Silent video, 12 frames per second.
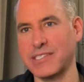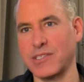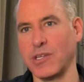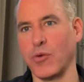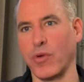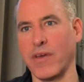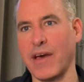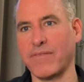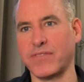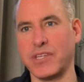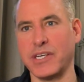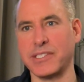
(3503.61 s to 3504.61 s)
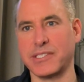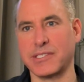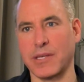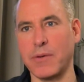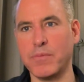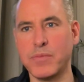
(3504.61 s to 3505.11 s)
We have done
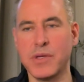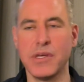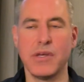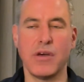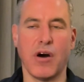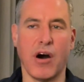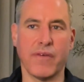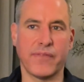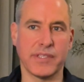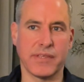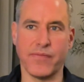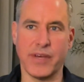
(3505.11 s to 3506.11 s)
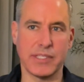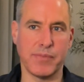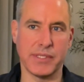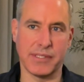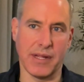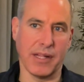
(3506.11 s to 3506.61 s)
some office
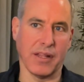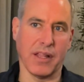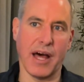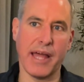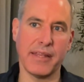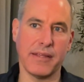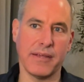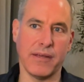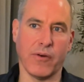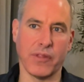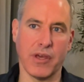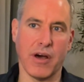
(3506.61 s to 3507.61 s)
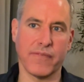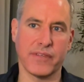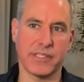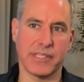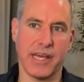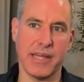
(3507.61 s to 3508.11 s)
investments, not a lot on the
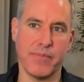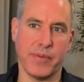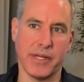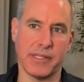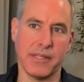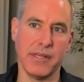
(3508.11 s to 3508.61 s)
office side, but